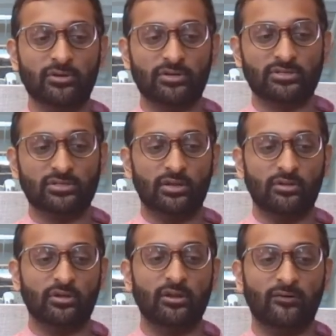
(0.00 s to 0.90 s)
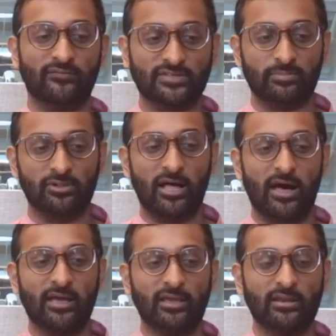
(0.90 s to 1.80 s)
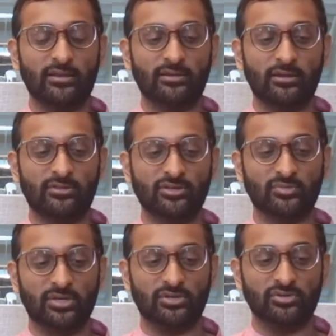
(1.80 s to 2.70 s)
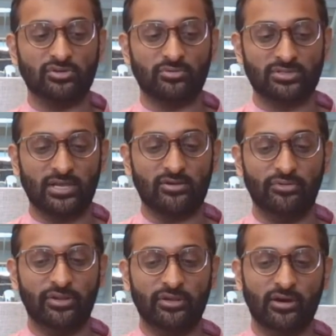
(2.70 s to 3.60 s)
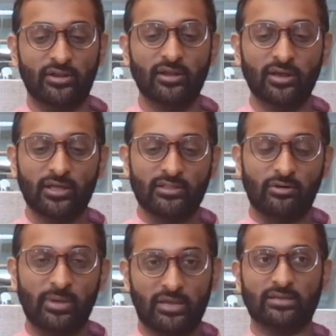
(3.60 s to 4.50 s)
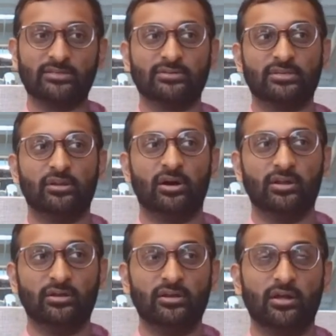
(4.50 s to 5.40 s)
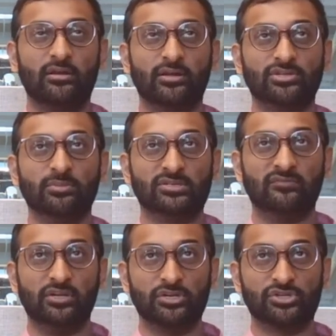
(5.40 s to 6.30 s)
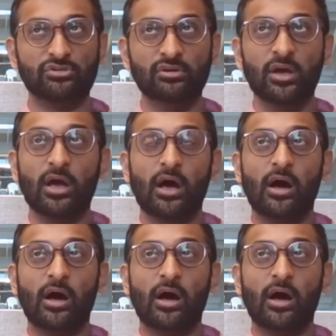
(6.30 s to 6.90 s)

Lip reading: There's, enough supply and, things we can do to recycle neon that'll make it so it's not too much of an issue.